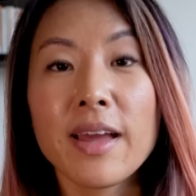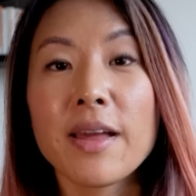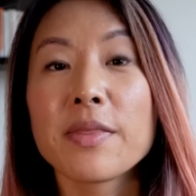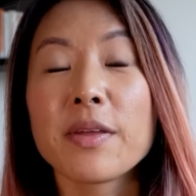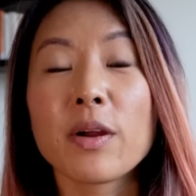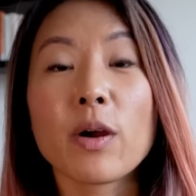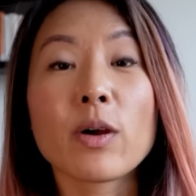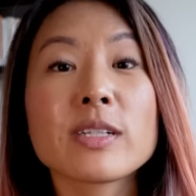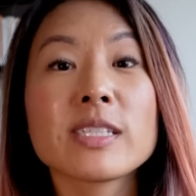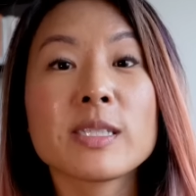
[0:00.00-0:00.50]

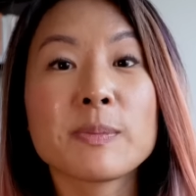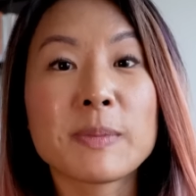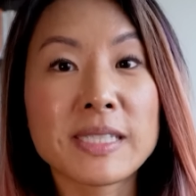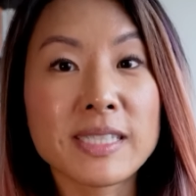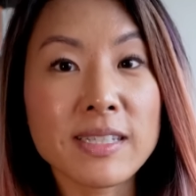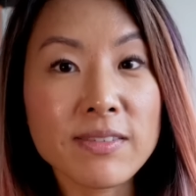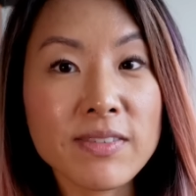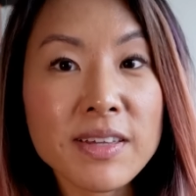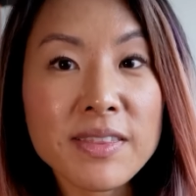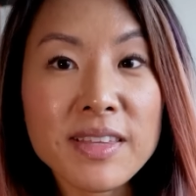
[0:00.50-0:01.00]
There are
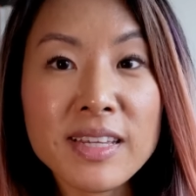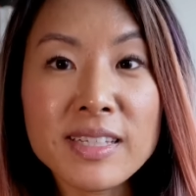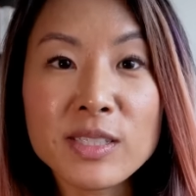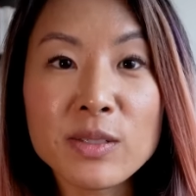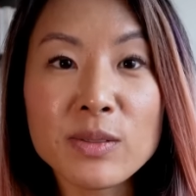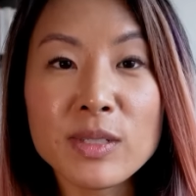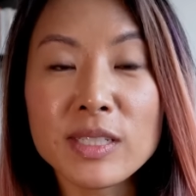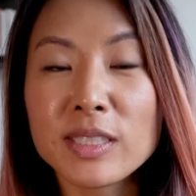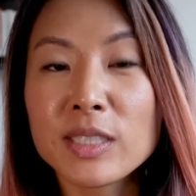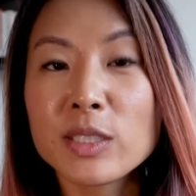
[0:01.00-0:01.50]
specific things
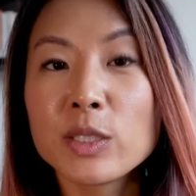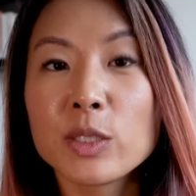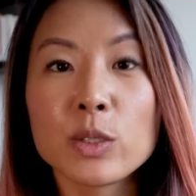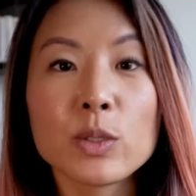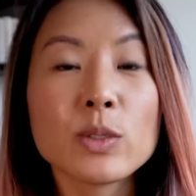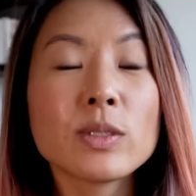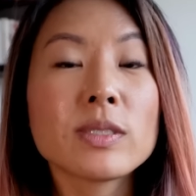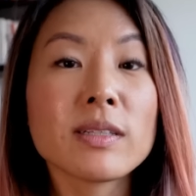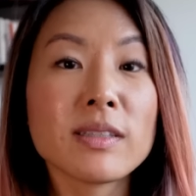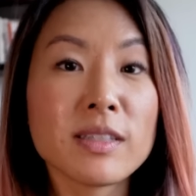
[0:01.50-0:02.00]
you need to
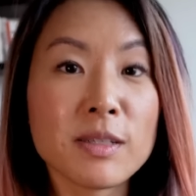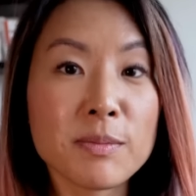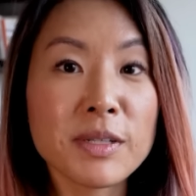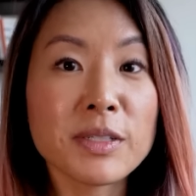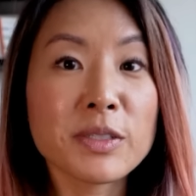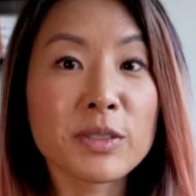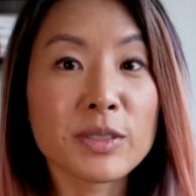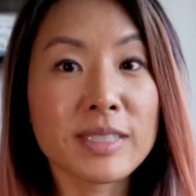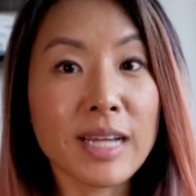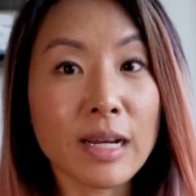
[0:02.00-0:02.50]
do to limit
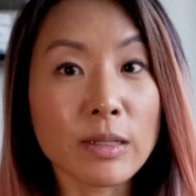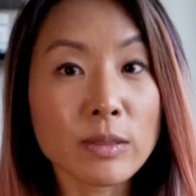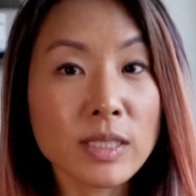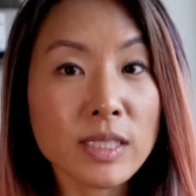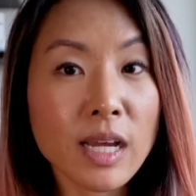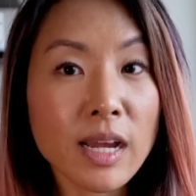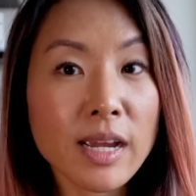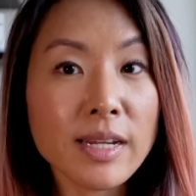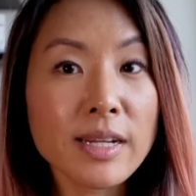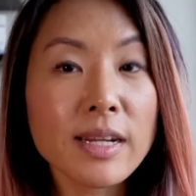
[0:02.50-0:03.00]
your
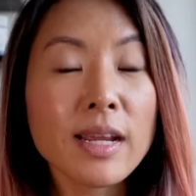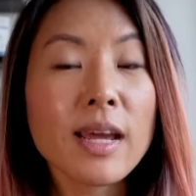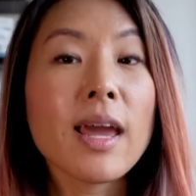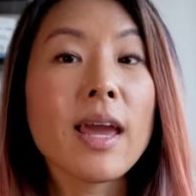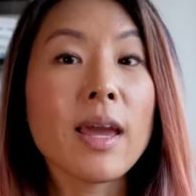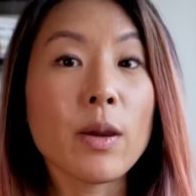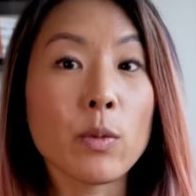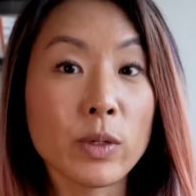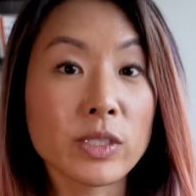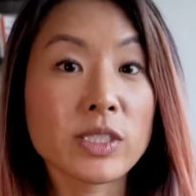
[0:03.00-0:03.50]
downside,
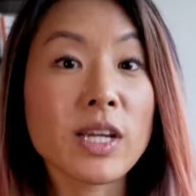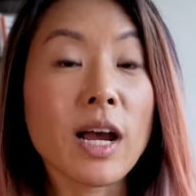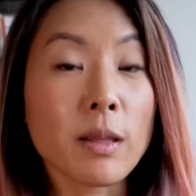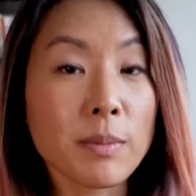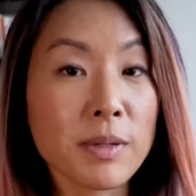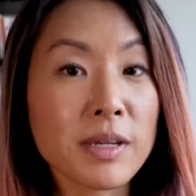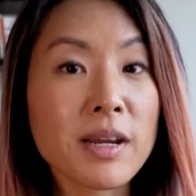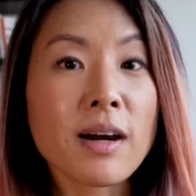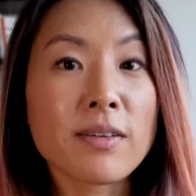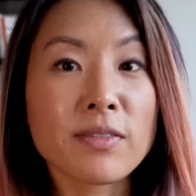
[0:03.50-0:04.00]
which I'll
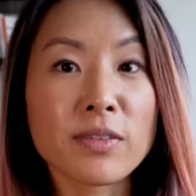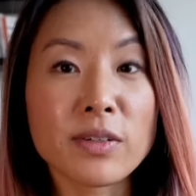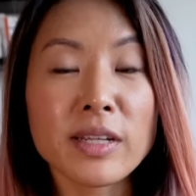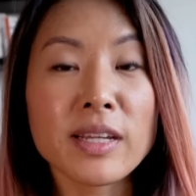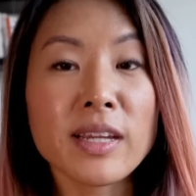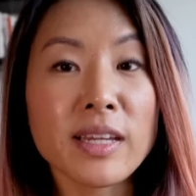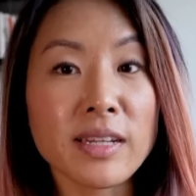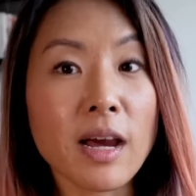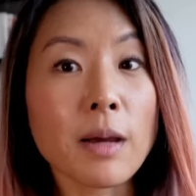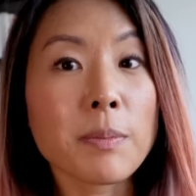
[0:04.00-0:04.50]
be
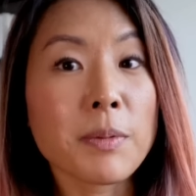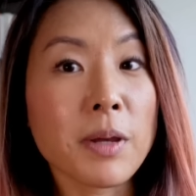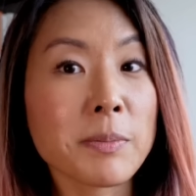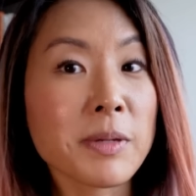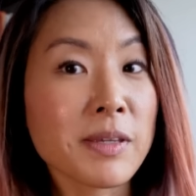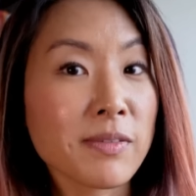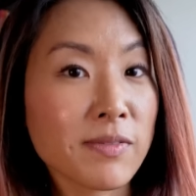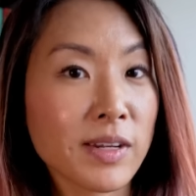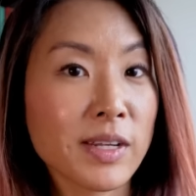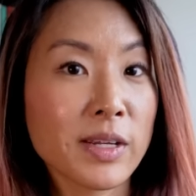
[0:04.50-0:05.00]
covering in
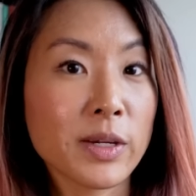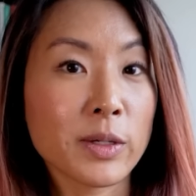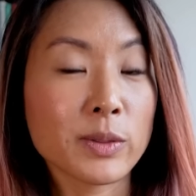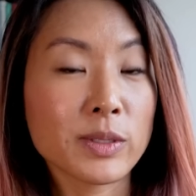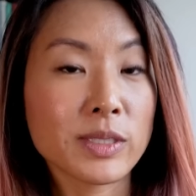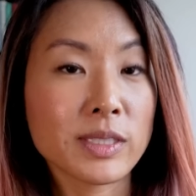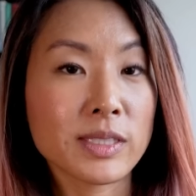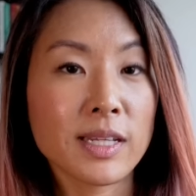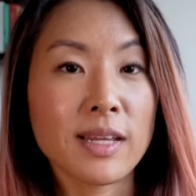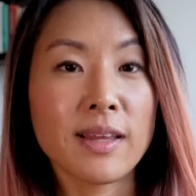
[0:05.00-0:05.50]
upcoming
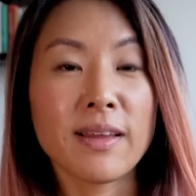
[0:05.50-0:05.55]
videos.